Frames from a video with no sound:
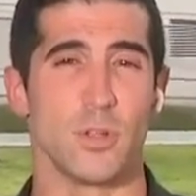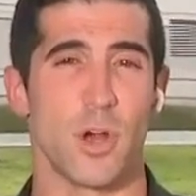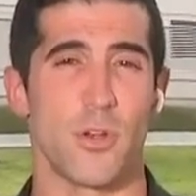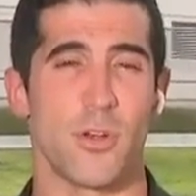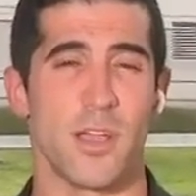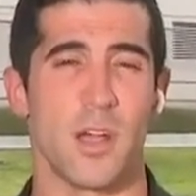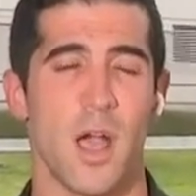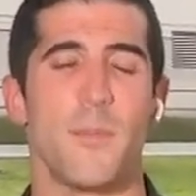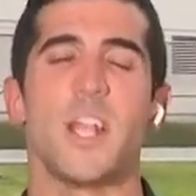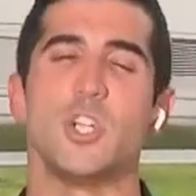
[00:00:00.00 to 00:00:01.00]
Lauderdale.
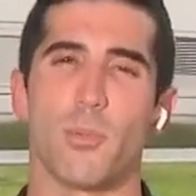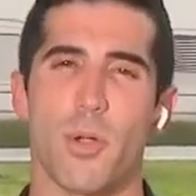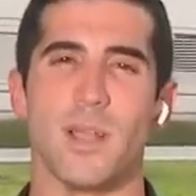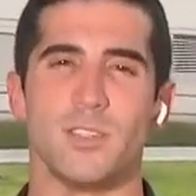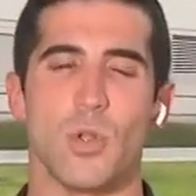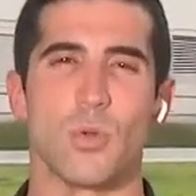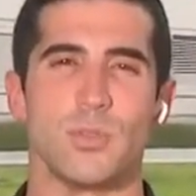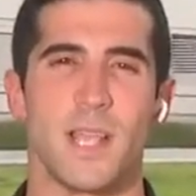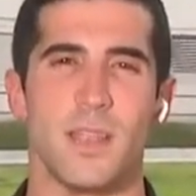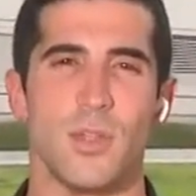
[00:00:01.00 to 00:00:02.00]
I'm Andrew Perez,
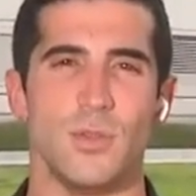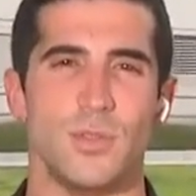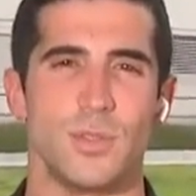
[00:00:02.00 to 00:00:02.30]
Local 10 News.